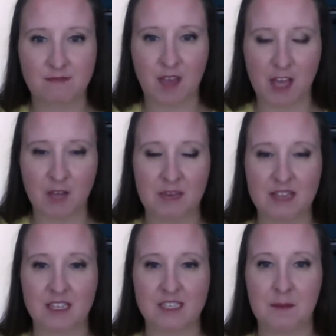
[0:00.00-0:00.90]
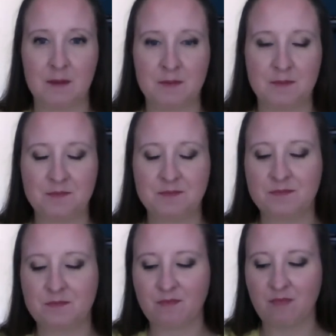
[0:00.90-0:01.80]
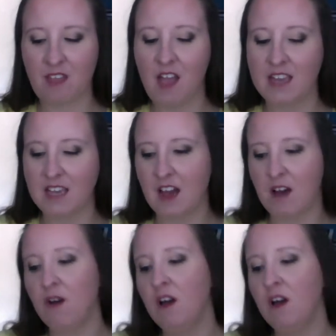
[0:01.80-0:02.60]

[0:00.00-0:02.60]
I can make things happen. Anyhow,